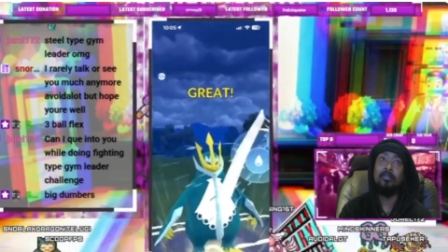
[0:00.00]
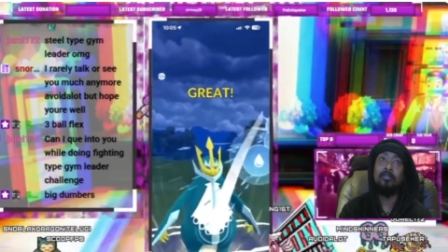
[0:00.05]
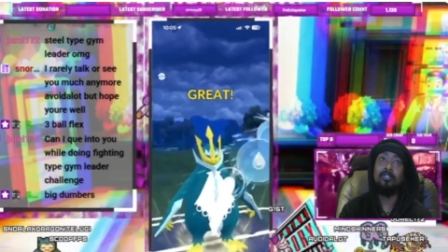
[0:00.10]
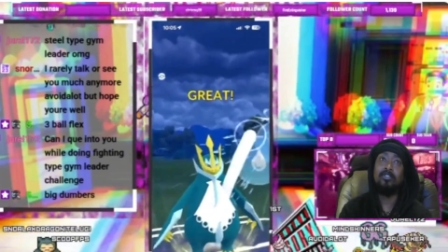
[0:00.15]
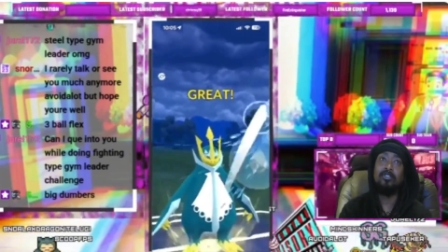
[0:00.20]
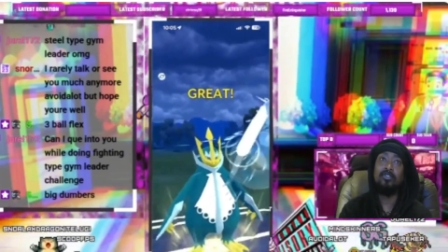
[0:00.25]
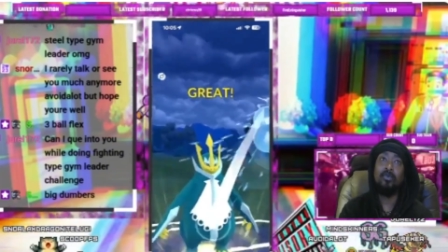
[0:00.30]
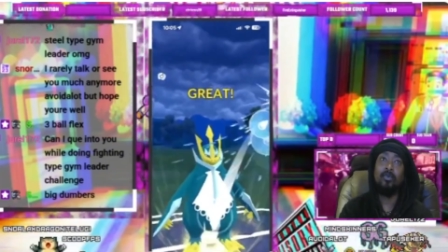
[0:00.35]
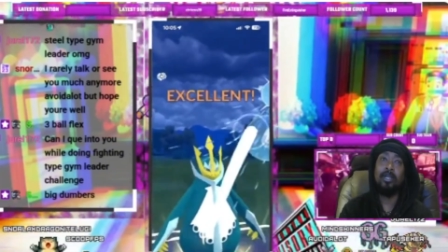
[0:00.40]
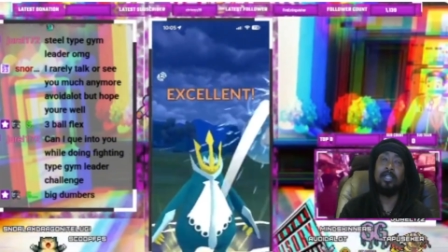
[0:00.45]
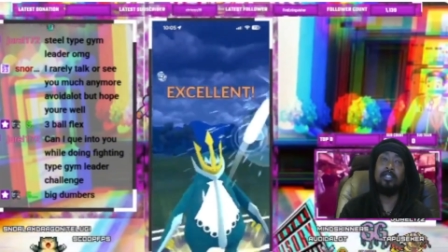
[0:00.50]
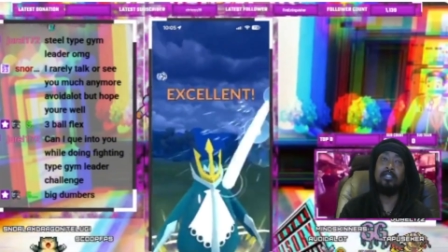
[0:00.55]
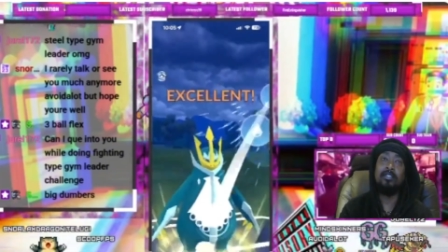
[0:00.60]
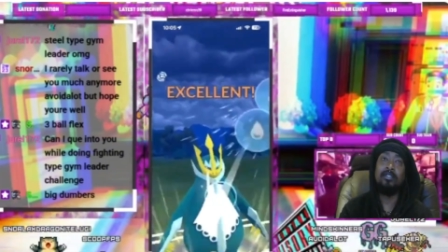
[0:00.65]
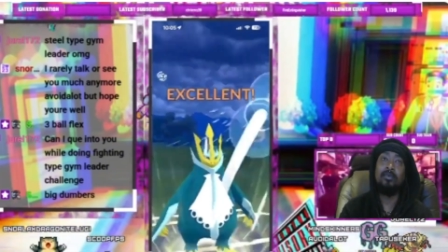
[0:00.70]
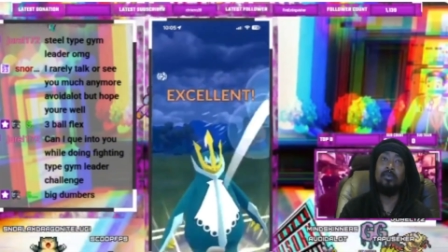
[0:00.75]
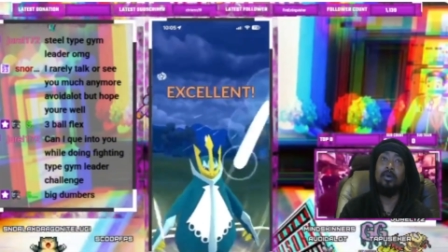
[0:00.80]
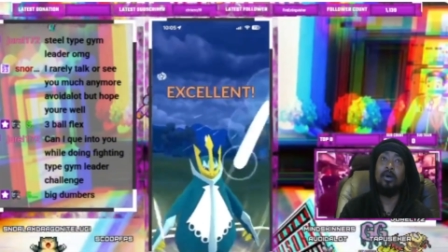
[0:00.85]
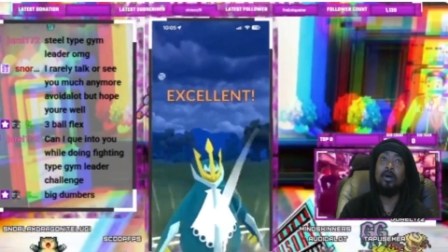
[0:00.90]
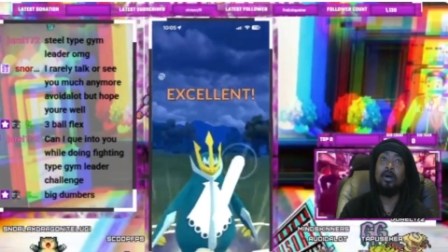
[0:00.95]
Two
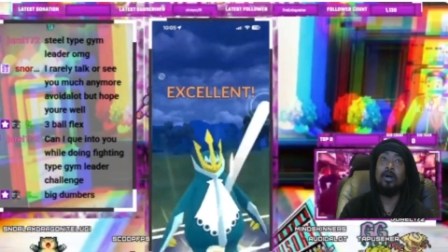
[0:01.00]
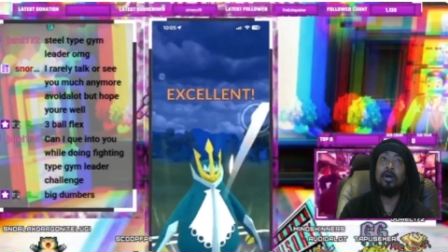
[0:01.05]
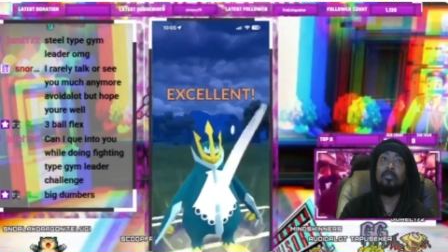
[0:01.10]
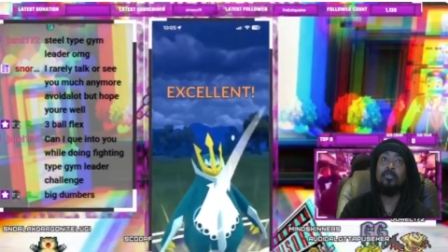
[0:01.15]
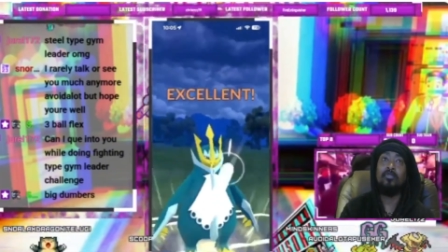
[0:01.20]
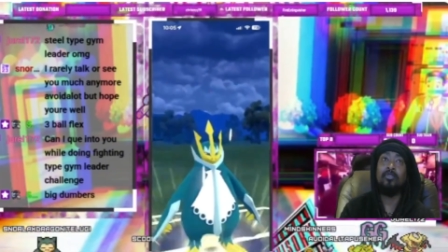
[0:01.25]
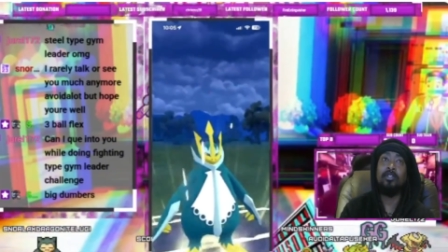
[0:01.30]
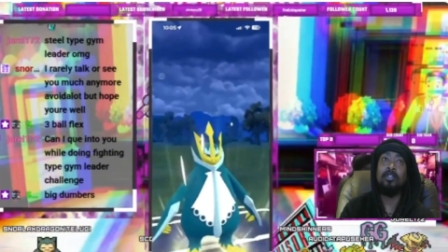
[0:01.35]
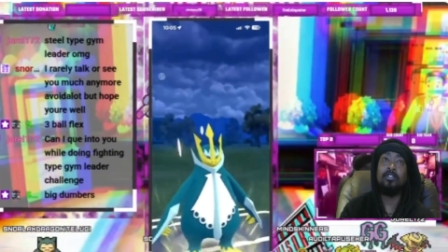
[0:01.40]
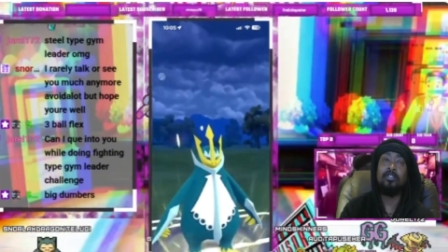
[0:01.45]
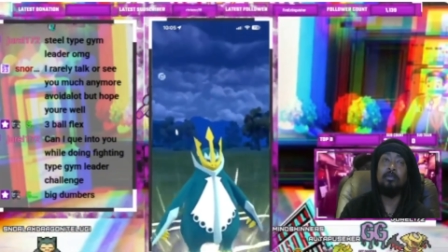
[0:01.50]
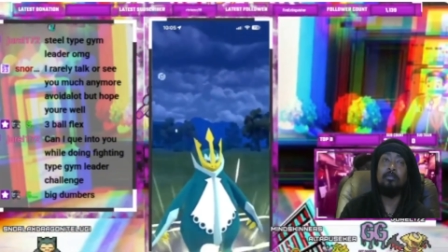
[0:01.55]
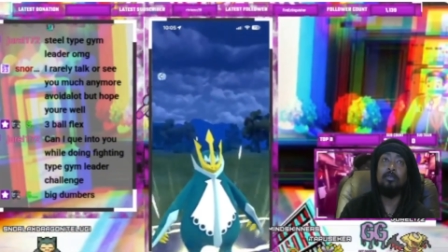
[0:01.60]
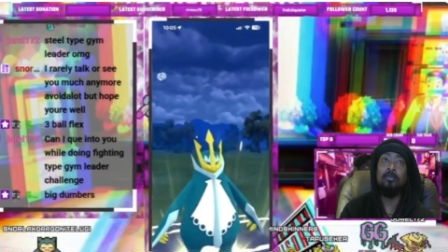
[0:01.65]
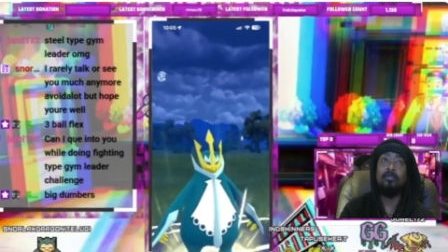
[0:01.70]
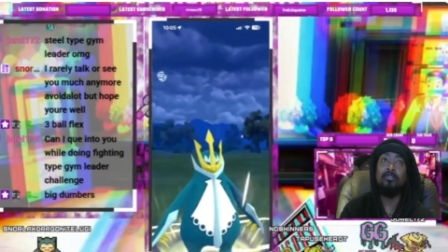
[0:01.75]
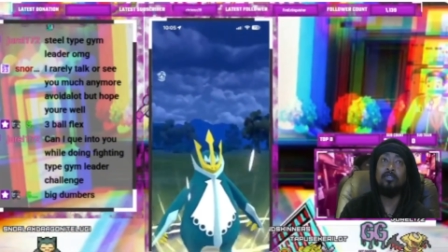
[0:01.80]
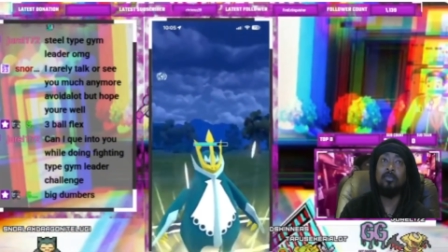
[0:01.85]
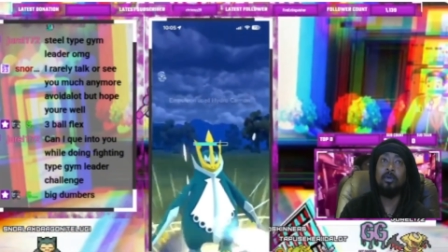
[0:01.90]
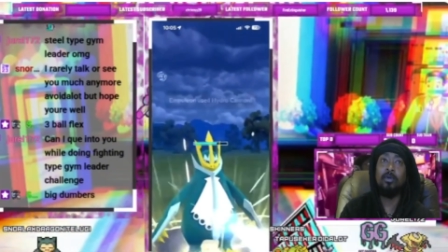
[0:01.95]
into three turn
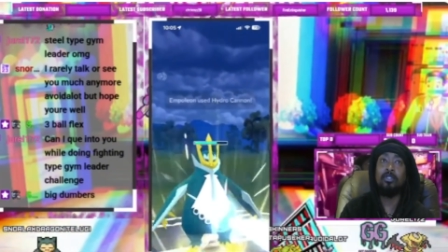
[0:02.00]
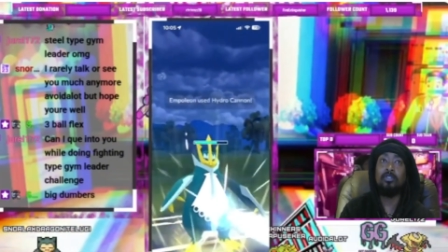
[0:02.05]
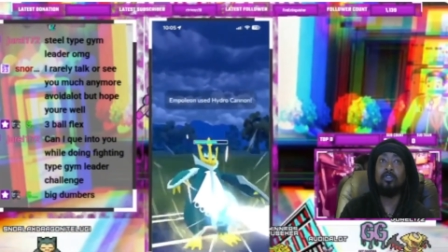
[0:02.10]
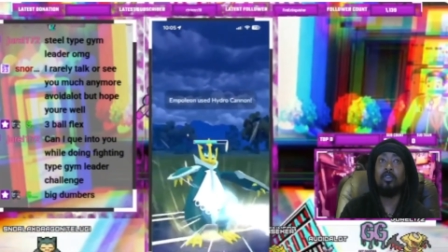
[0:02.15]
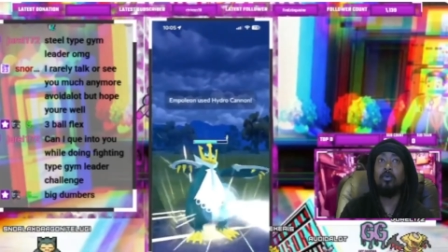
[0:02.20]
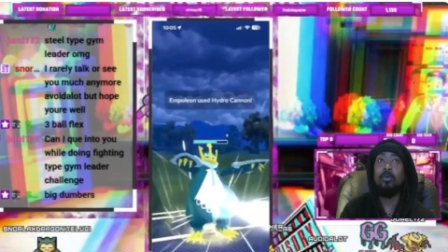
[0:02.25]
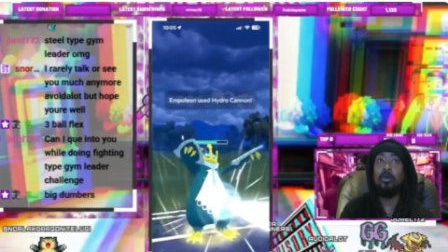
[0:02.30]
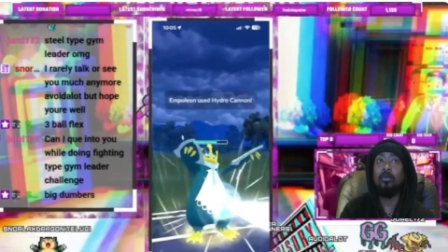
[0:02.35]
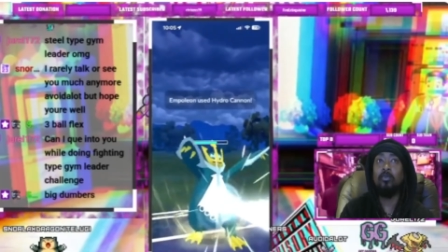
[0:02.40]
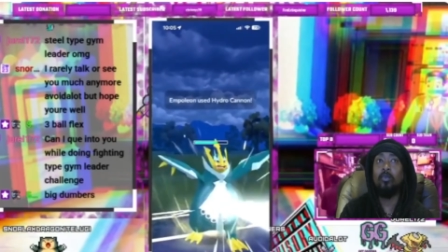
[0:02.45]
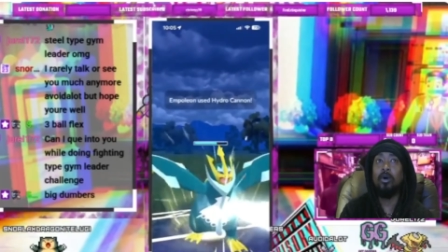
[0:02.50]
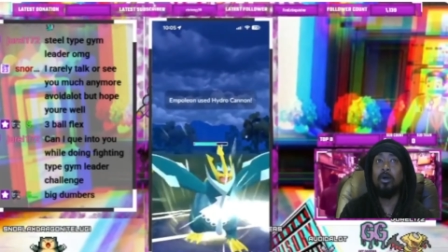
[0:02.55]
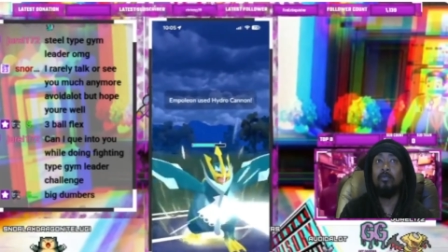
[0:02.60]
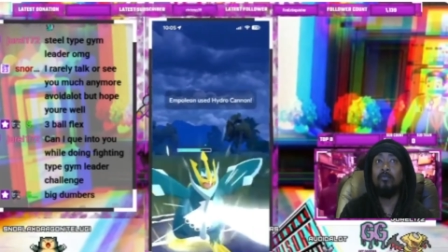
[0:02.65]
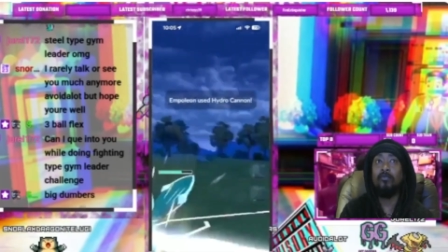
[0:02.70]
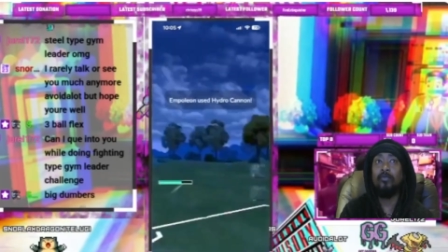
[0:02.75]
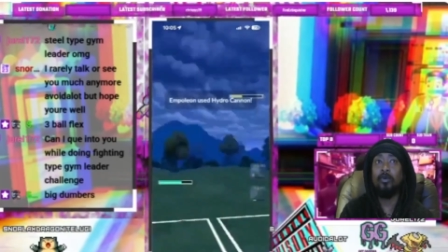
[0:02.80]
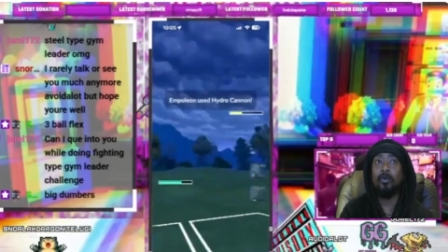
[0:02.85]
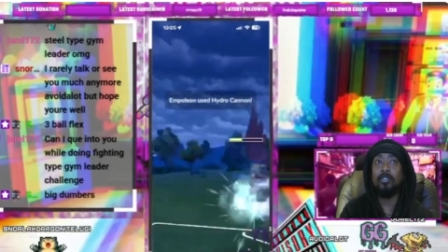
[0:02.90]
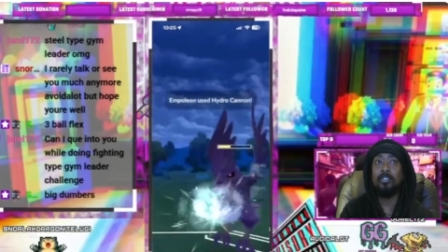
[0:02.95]
moves. You want to throw on 1,
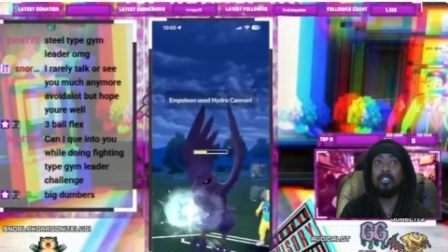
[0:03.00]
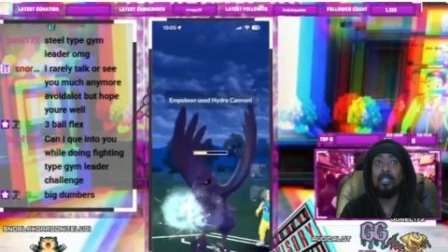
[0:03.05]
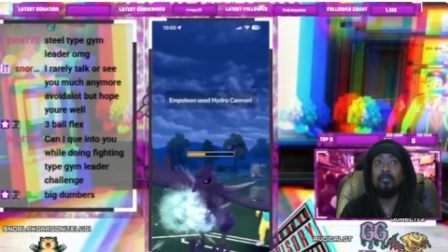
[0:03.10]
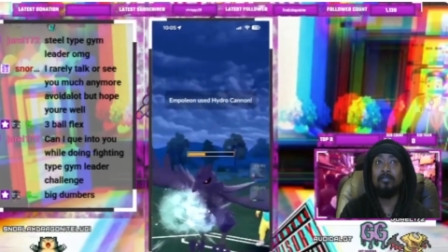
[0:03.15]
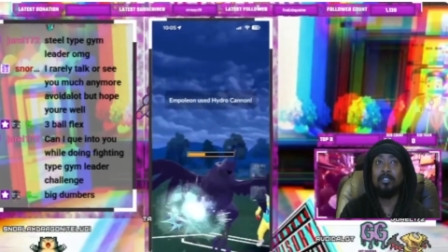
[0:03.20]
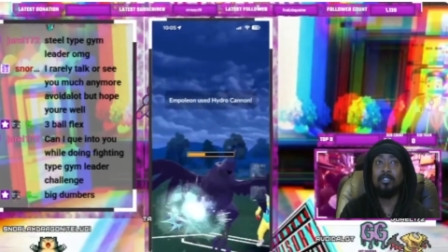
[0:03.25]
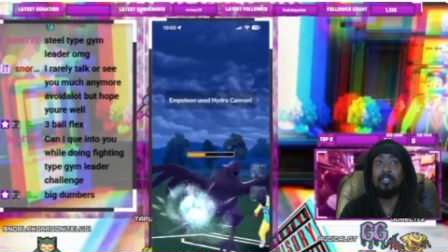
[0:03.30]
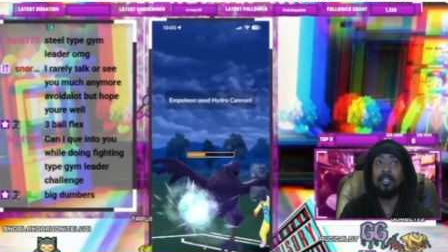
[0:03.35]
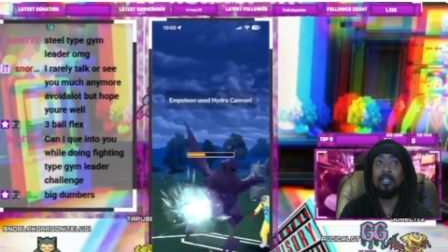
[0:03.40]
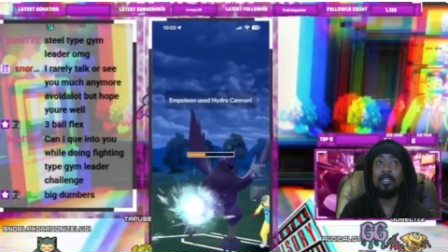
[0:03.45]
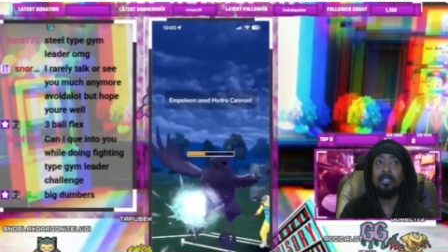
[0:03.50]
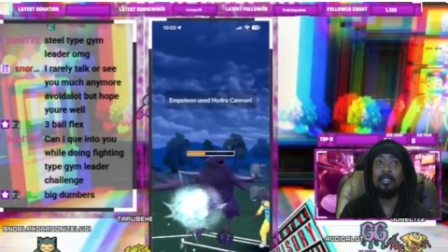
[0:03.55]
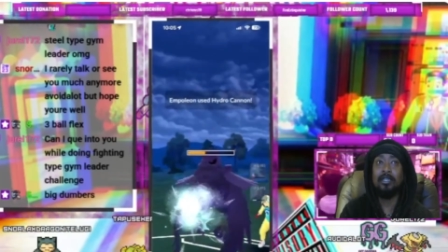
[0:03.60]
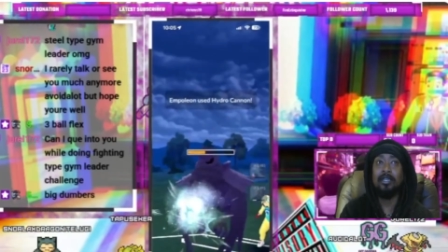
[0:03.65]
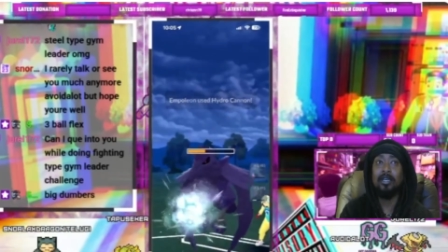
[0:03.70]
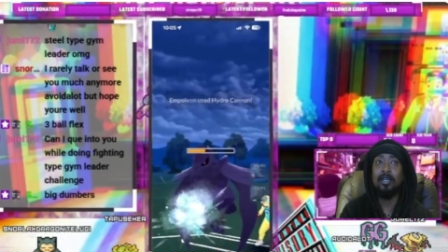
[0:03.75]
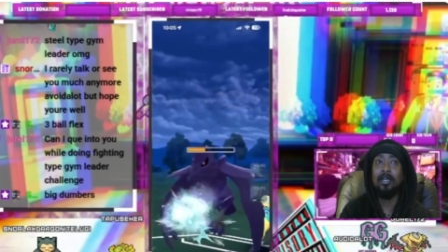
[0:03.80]
4, 7, 10.